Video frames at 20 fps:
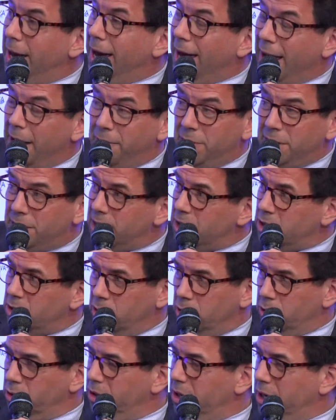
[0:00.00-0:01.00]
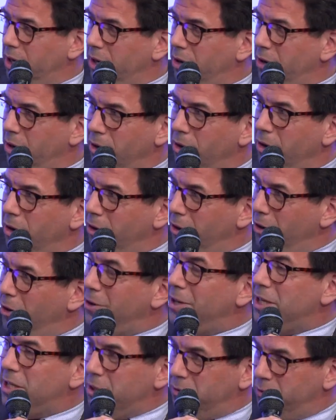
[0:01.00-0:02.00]
And this is not an, a, a,
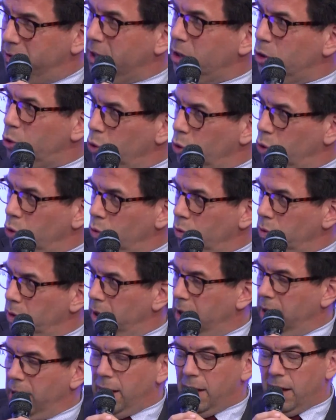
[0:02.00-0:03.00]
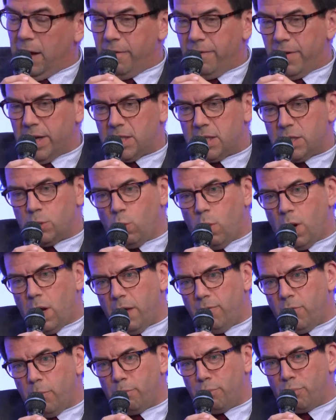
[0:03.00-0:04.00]
an, easy thing to do. And that's why
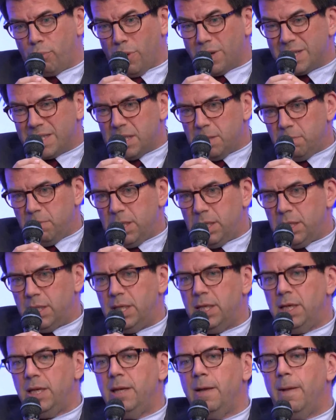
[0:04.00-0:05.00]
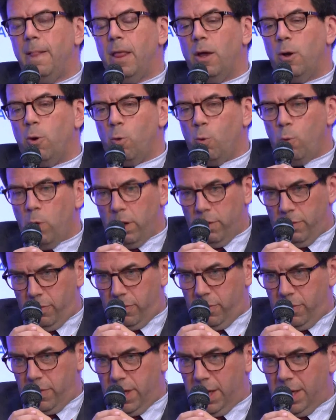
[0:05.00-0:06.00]
the proximity
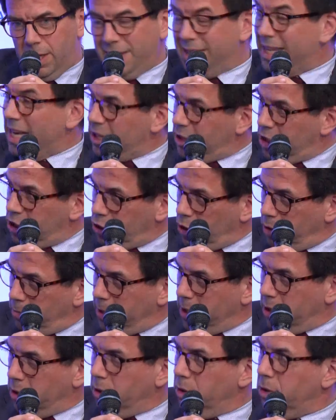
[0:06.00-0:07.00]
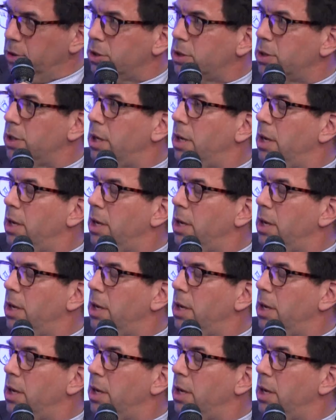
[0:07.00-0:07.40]
with the decision makers,